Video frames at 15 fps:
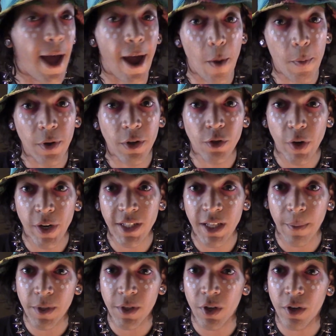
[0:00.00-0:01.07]
hope you enjoyed this
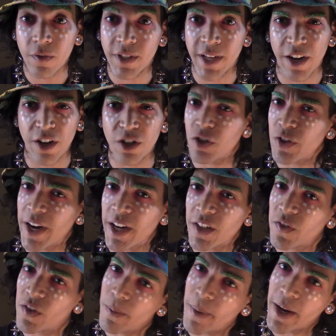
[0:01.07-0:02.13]
episode of Zaners
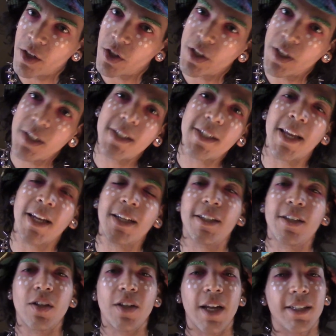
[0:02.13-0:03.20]
Transformations, and
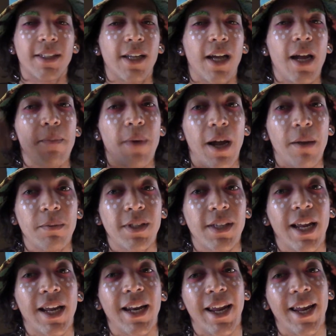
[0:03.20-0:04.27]
until next time, I'm
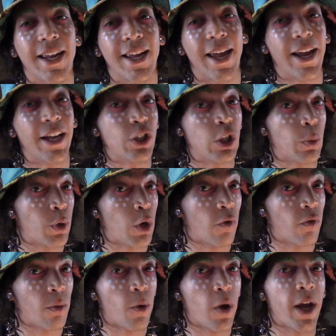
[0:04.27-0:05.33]
Zane, aka
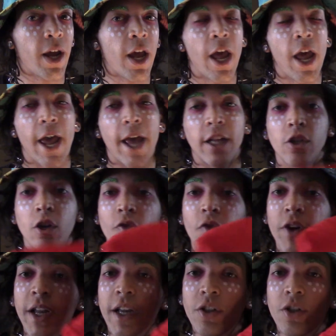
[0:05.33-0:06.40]
Supernovaboi, and don't
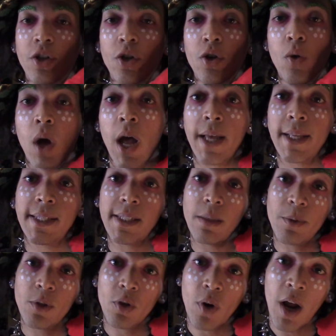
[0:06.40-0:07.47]
forget to
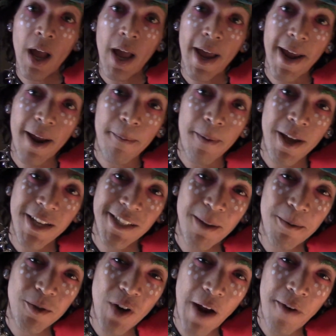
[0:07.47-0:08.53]
subscribe!
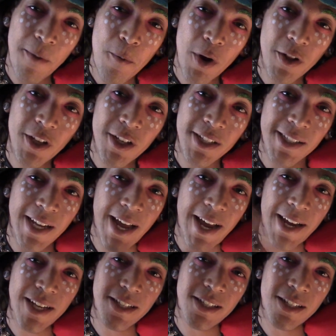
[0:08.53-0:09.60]
Subscribe for more looks,
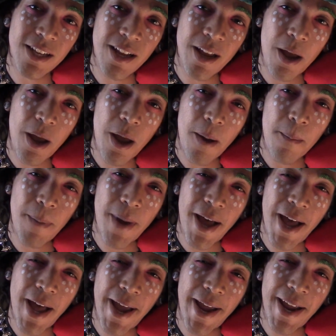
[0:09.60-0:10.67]
guys.
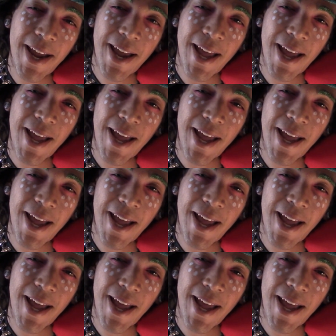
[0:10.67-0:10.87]
Bye.